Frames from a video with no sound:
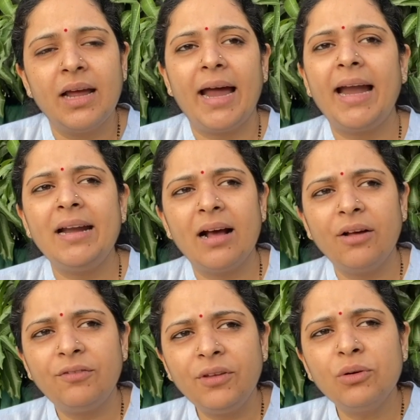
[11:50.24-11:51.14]
And a
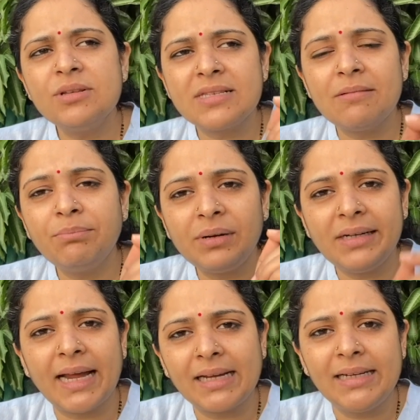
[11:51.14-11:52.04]
few simple
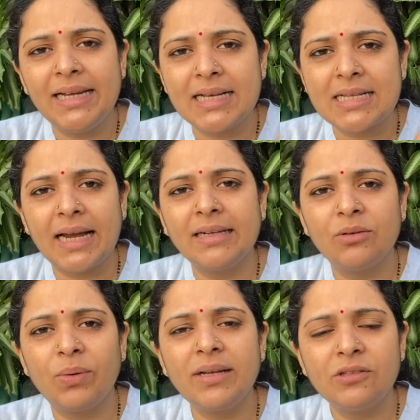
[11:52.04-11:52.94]
techniques like the
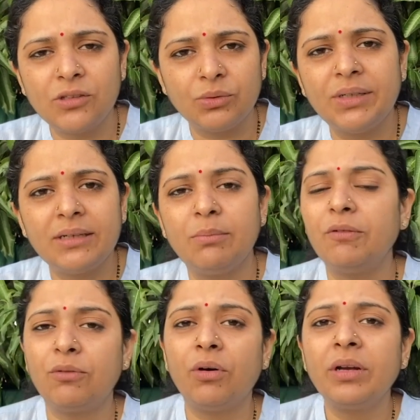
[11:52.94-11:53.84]
ones you did
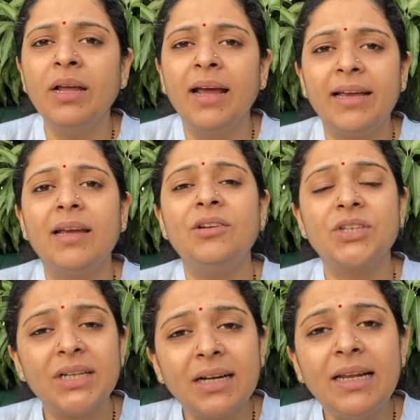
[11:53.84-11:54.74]
before can
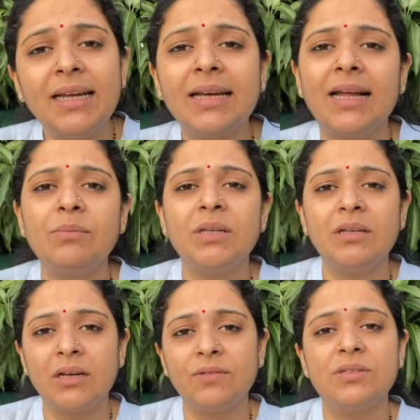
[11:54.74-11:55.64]
really help the
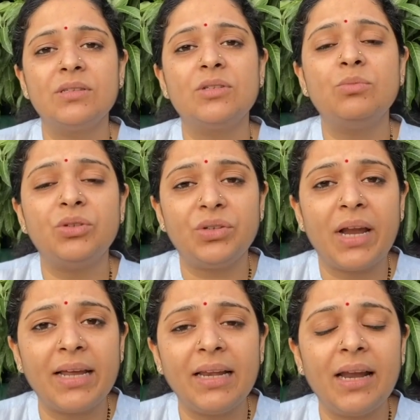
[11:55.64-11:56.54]
nervous system to
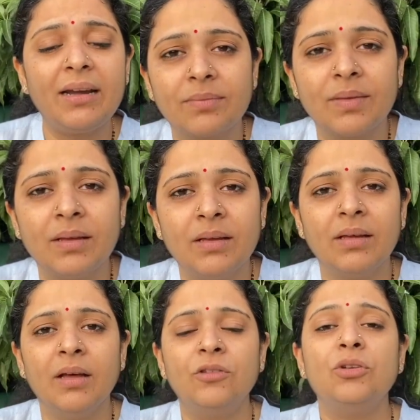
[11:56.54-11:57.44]
regulate.
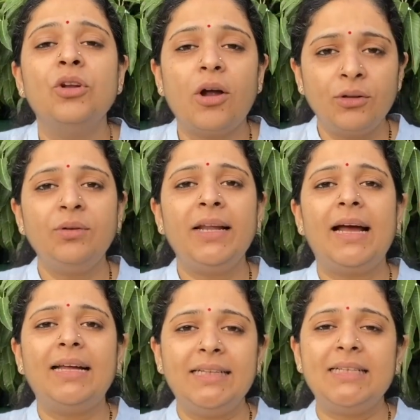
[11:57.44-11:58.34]
So not only
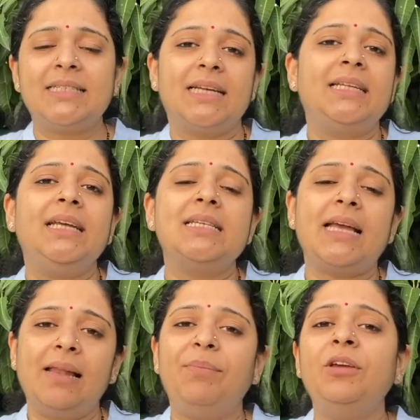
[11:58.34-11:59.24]
are these techniques
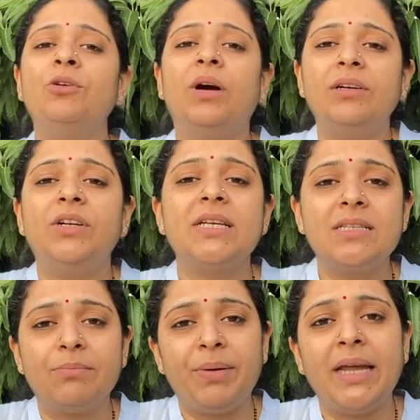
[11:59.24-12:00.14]
helping you address
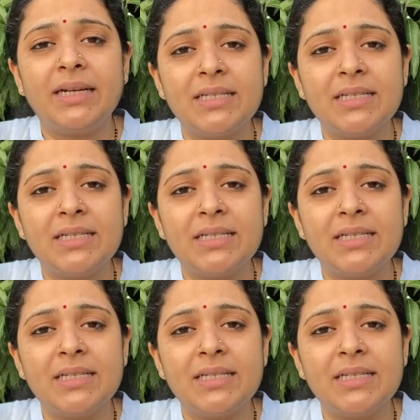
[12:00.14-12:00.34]
the pain and